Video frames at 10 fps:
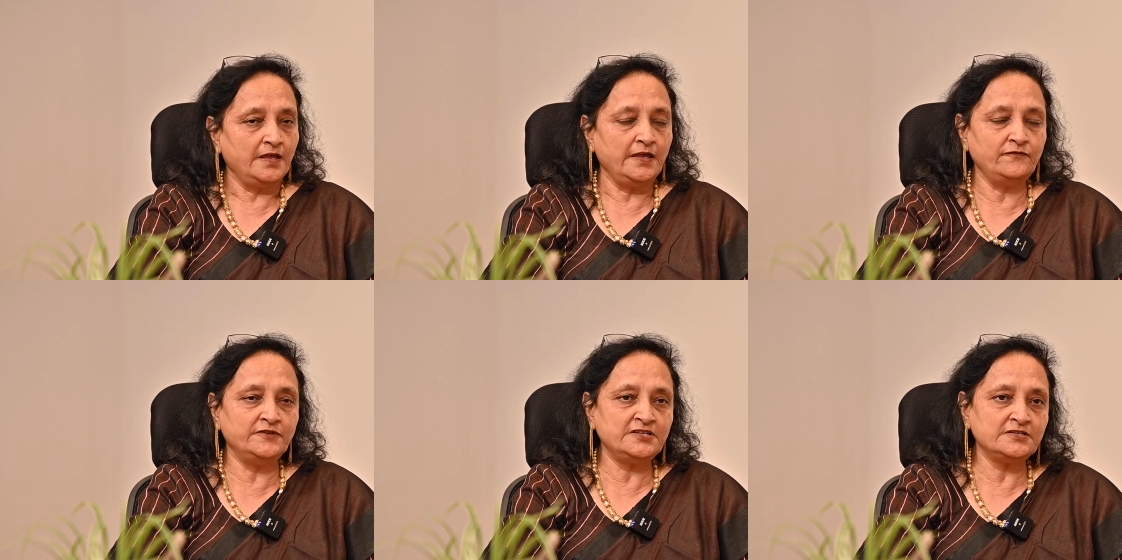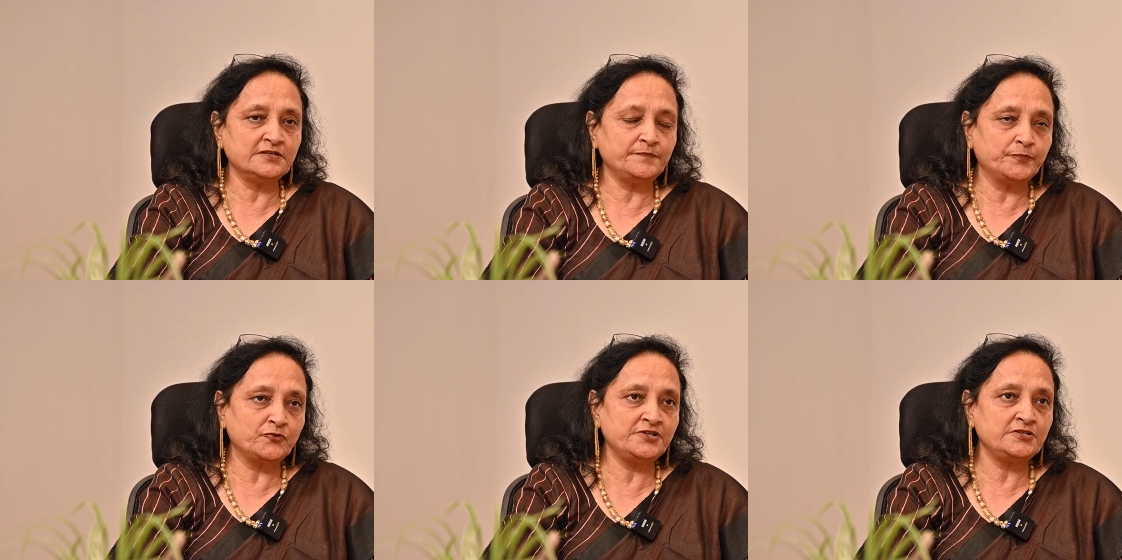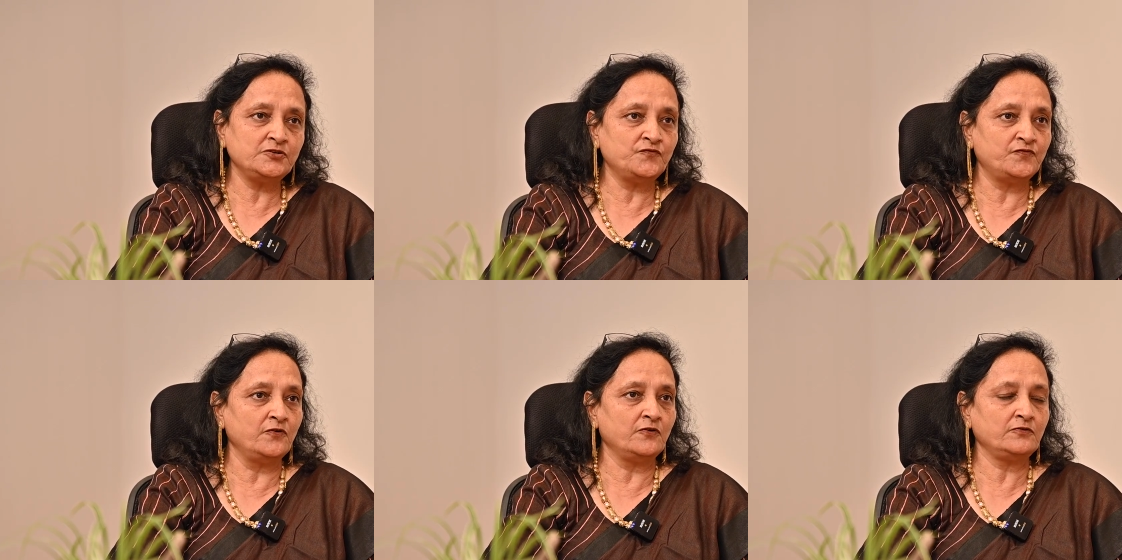If this is a process you
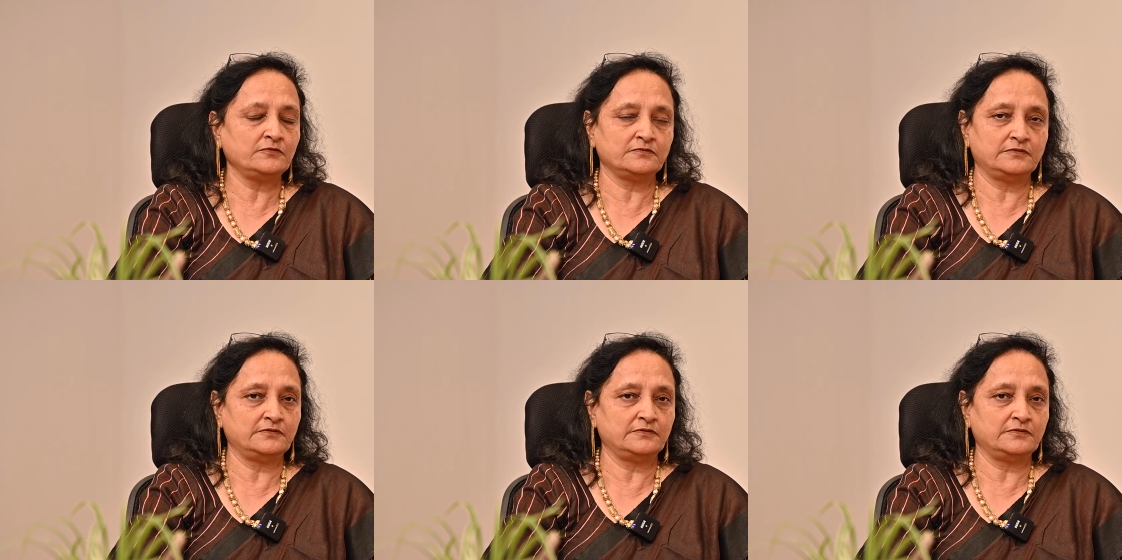follow,